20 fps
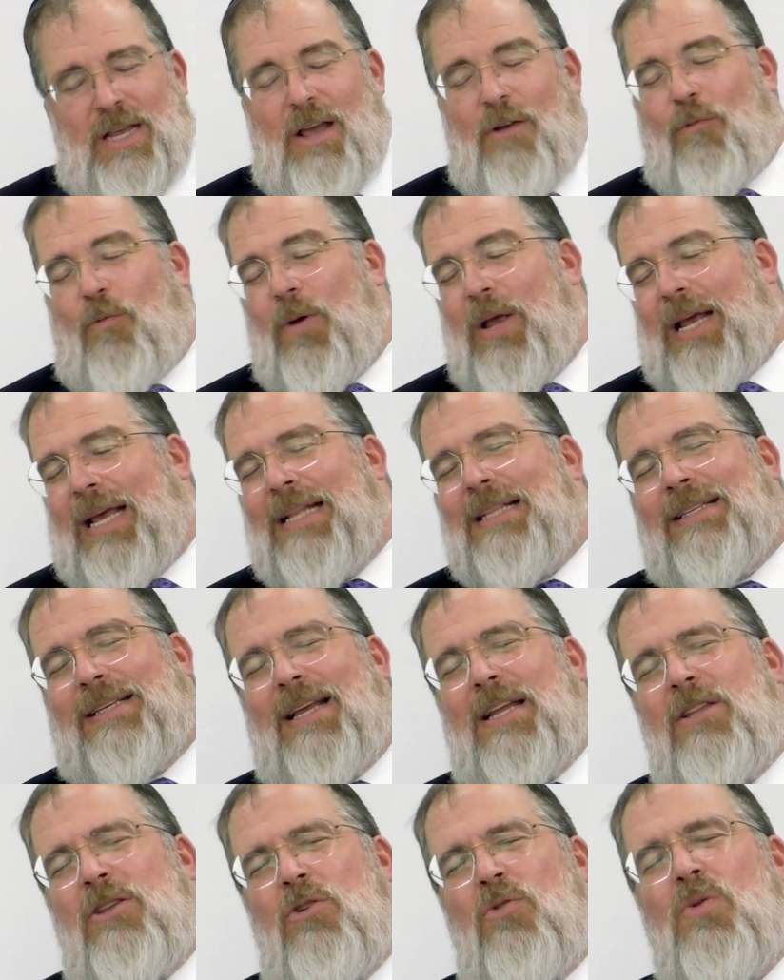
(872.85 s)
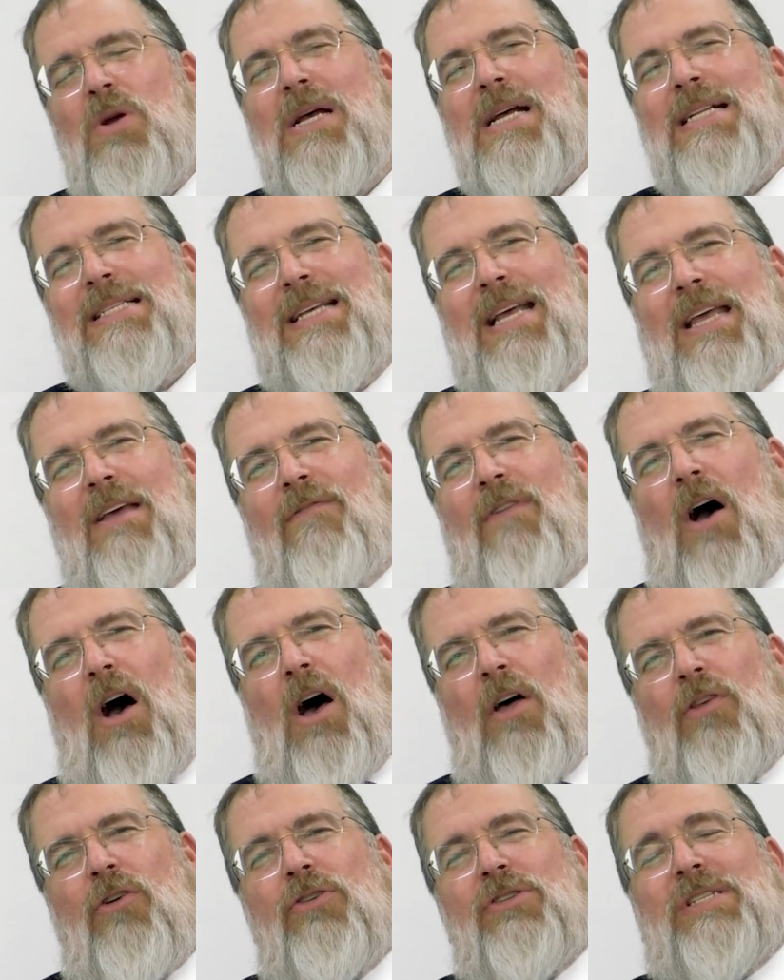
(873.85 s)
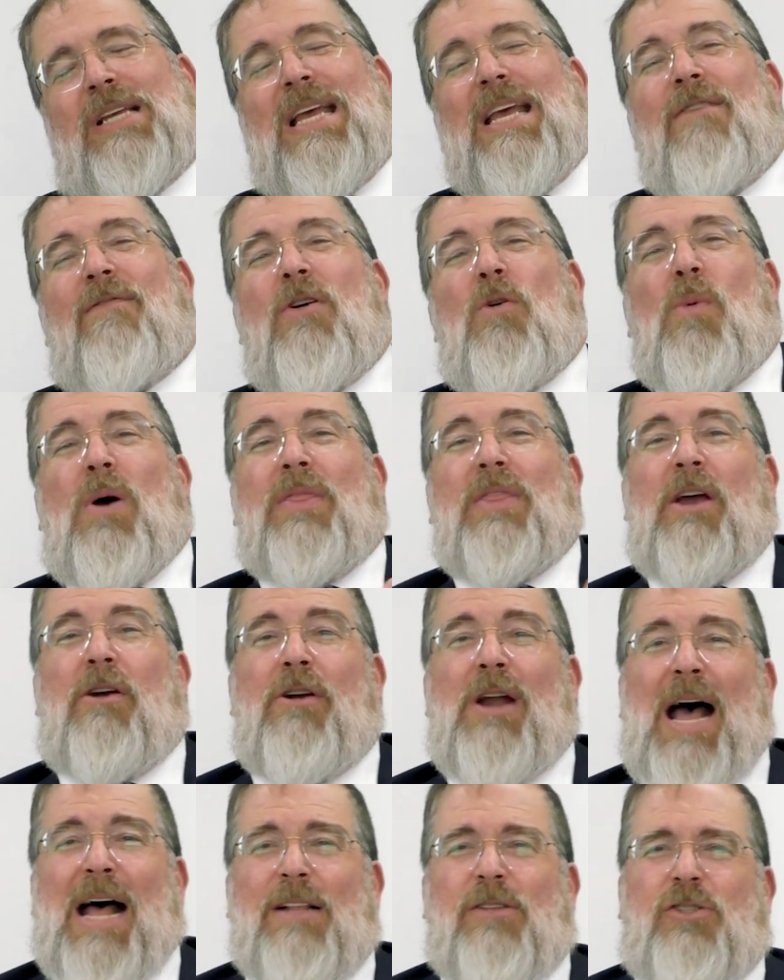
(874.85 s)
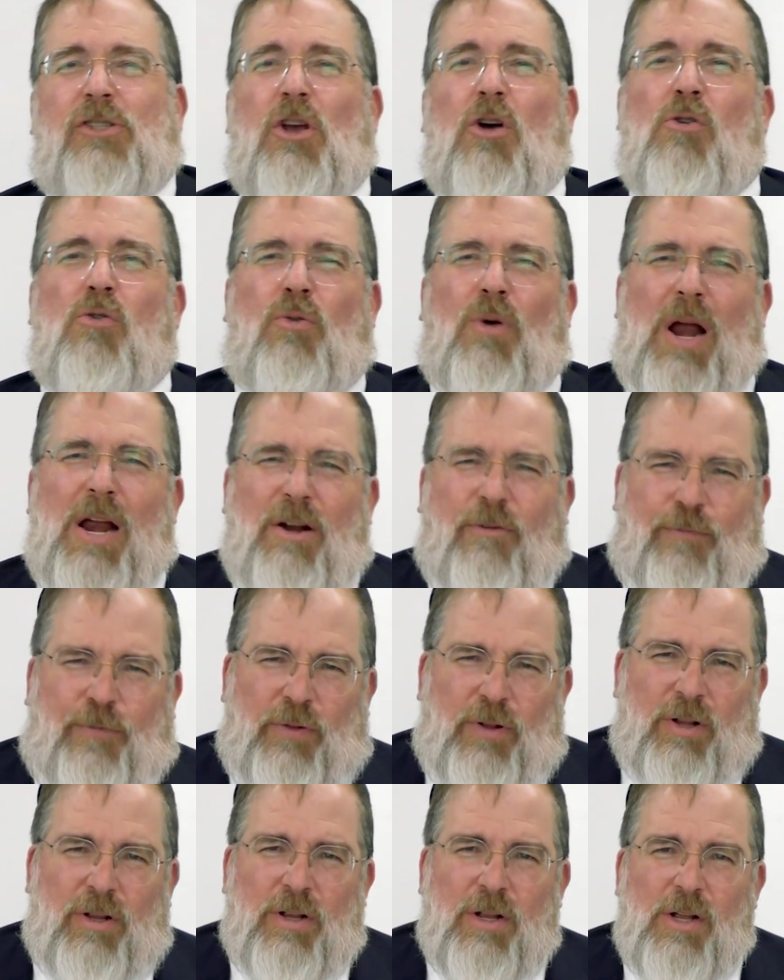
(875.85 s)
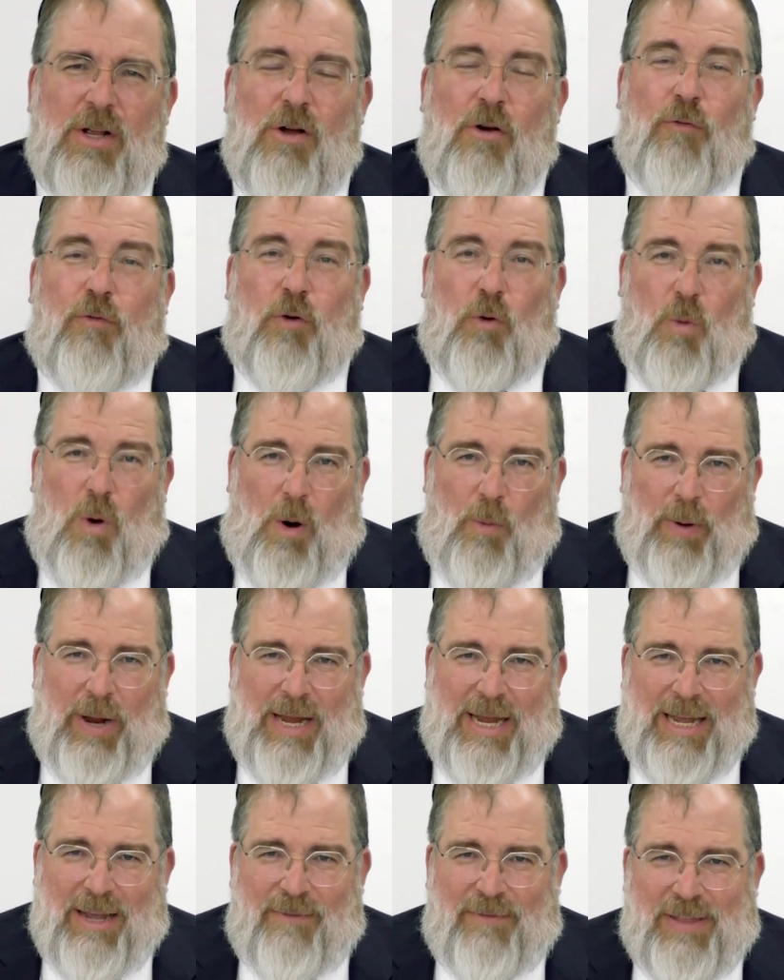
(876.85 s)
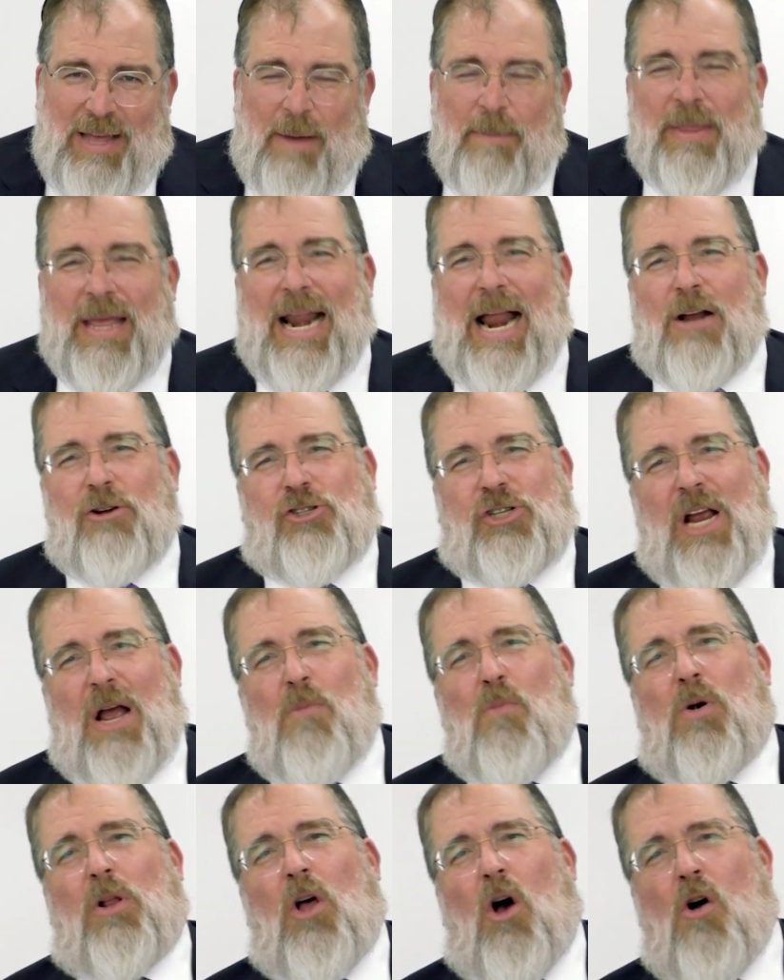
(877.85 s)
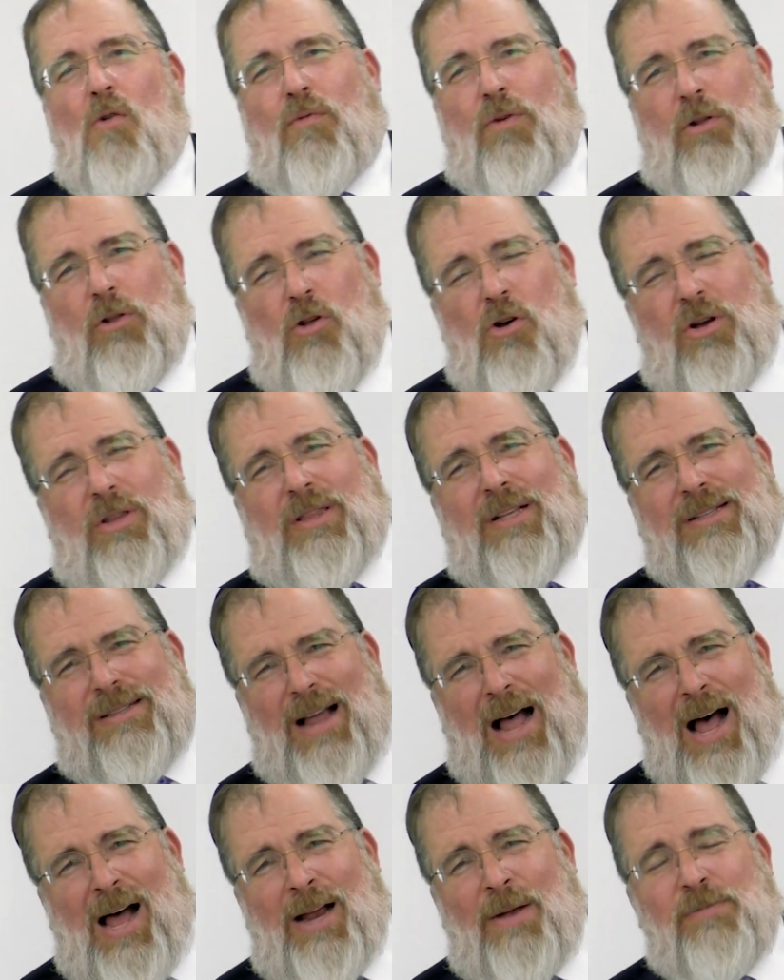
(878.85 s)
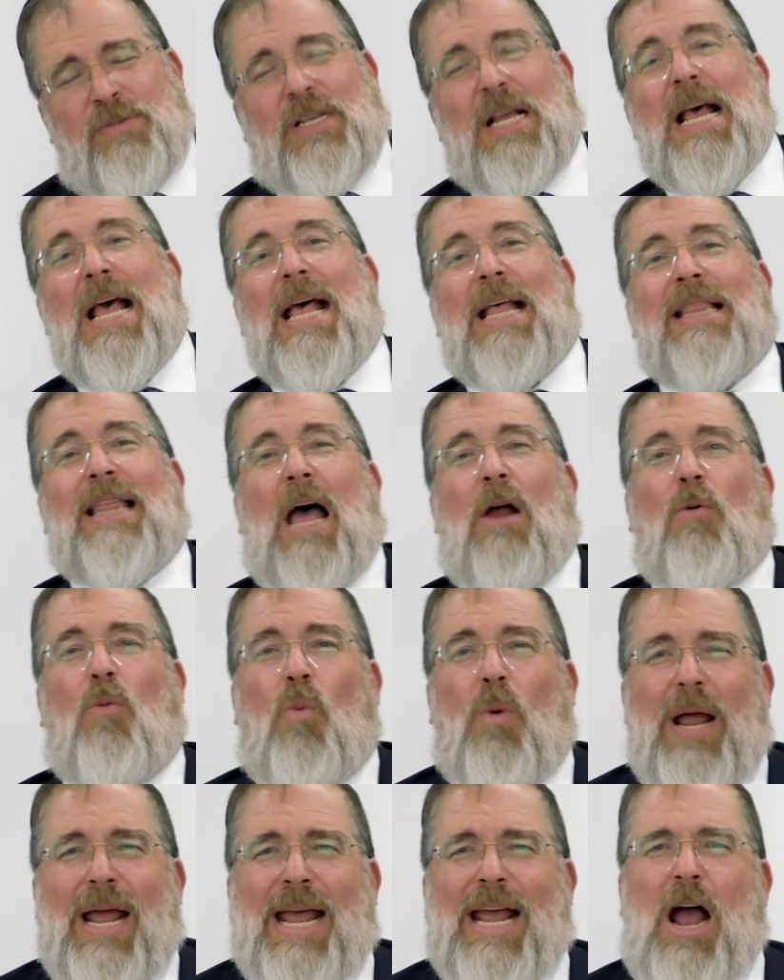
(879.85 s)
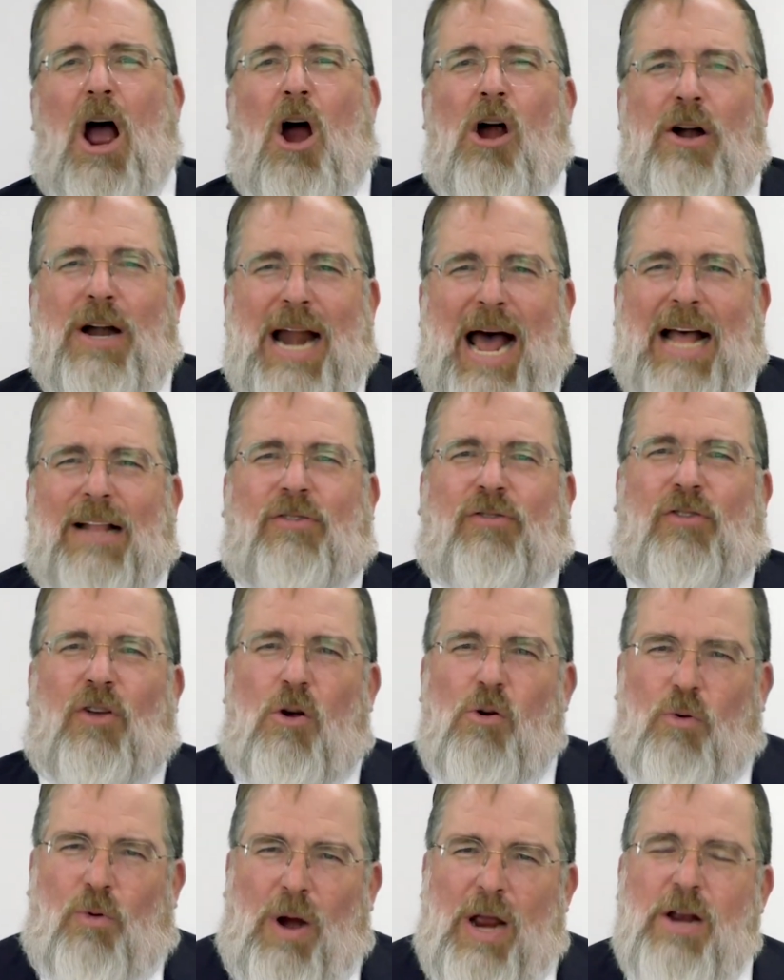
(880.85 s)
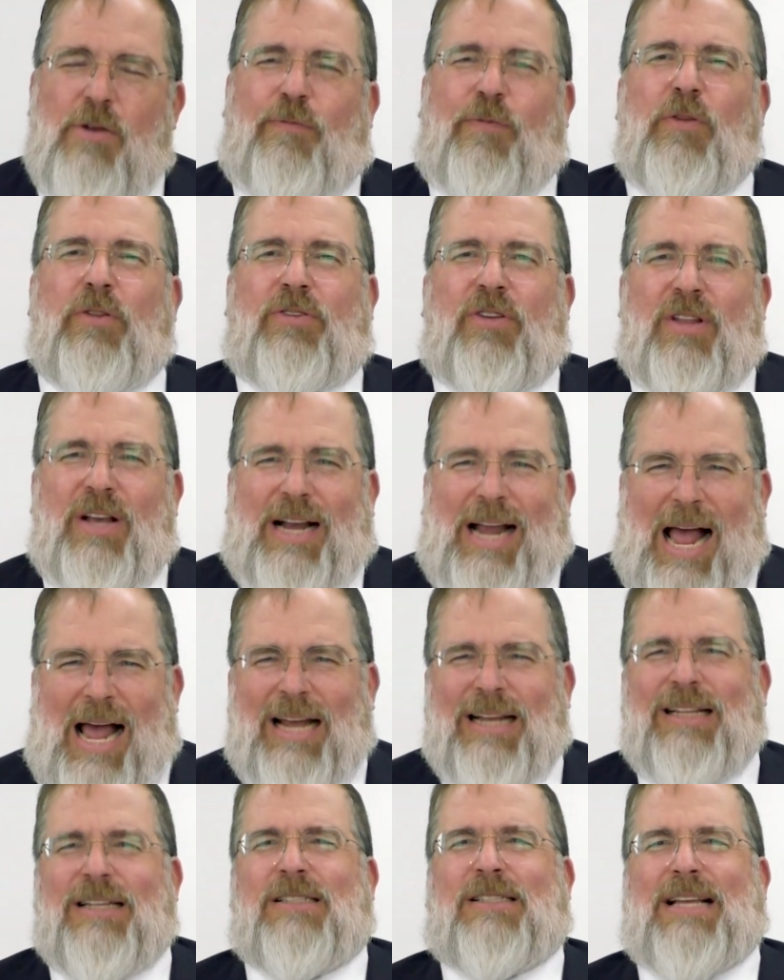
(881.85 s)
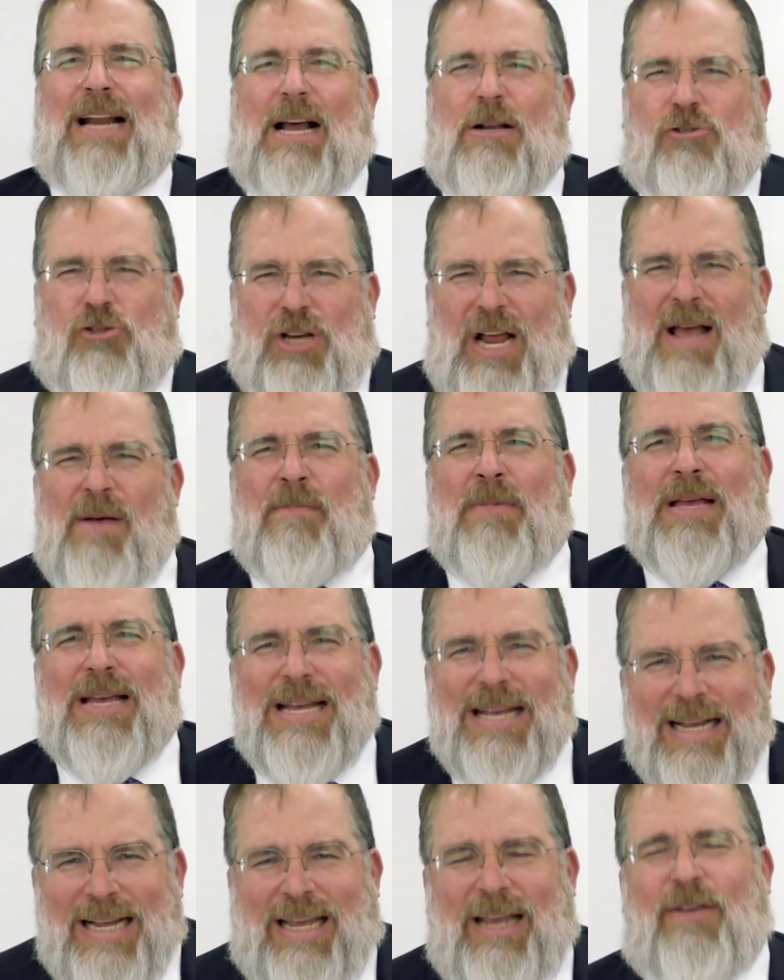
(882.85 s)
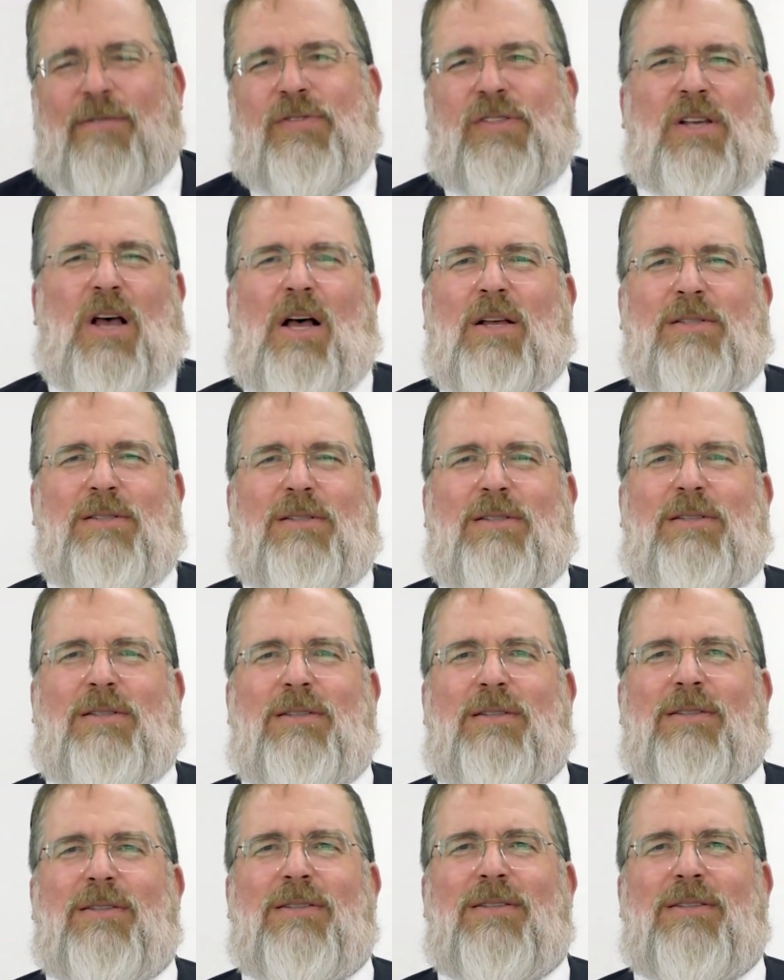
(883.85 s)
If we continue to give others, even when they're not so grateful for what we give them, then Hashem will overlook the times that we are not so grateful to the kindness that Hashem gives us.